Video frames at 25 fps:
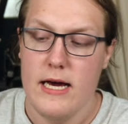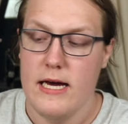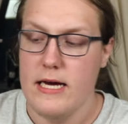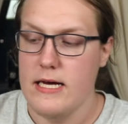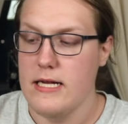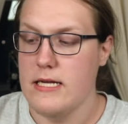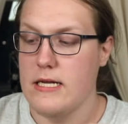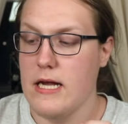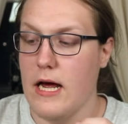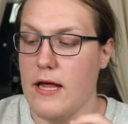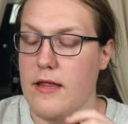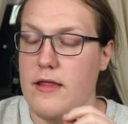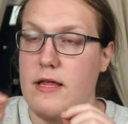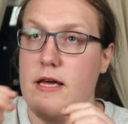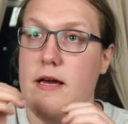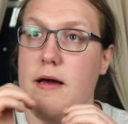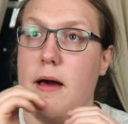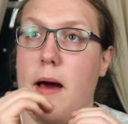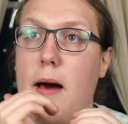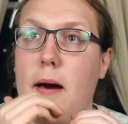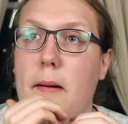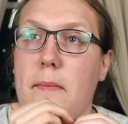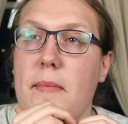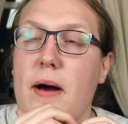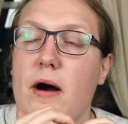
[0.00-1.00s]
is
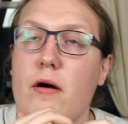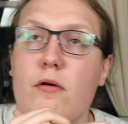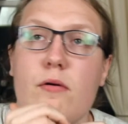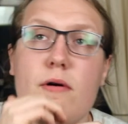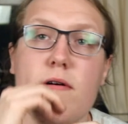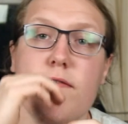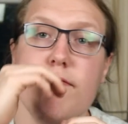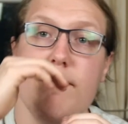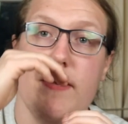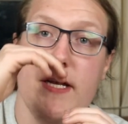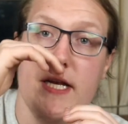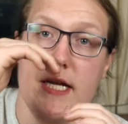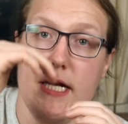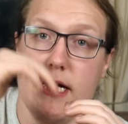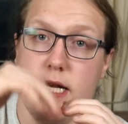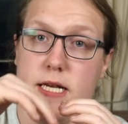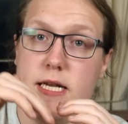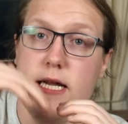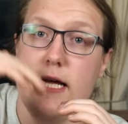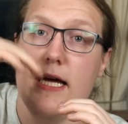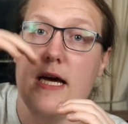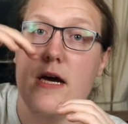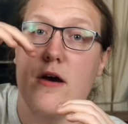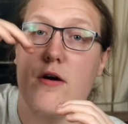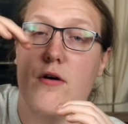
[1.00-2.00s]
the amount of
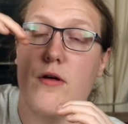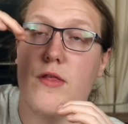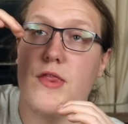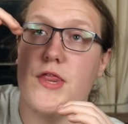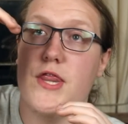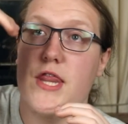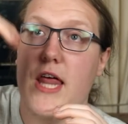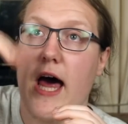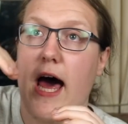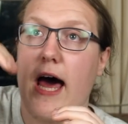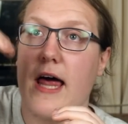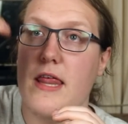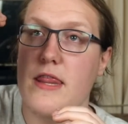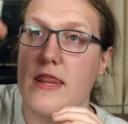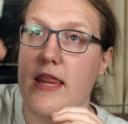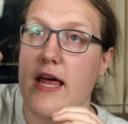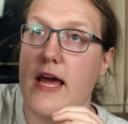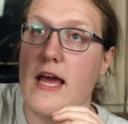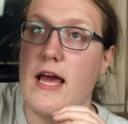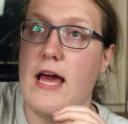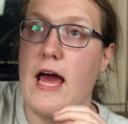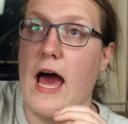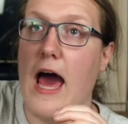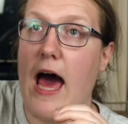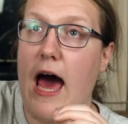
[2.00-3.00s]
detail that
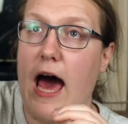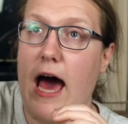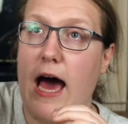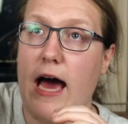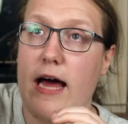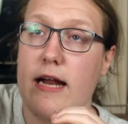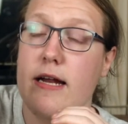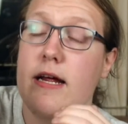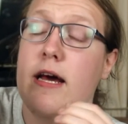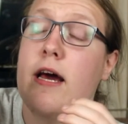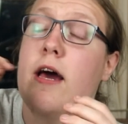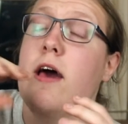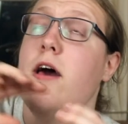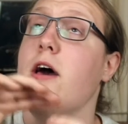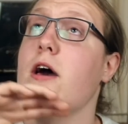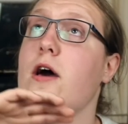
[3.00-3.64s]
they had